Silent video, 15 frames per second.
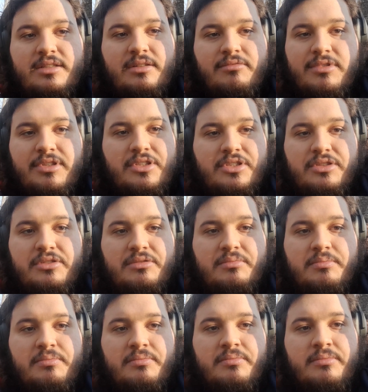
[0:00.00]
him was just
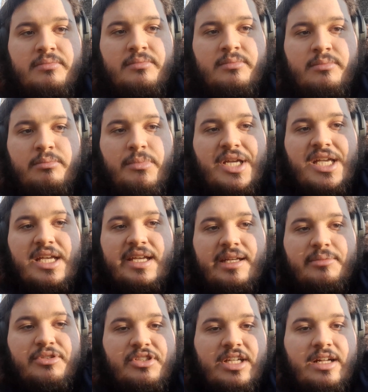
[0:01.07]
being
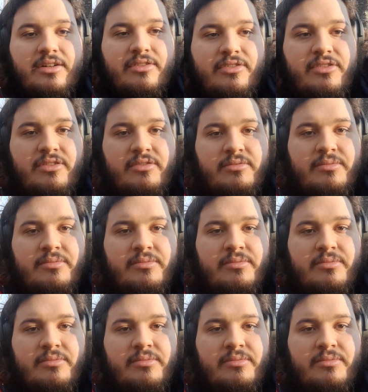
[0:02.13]
himself,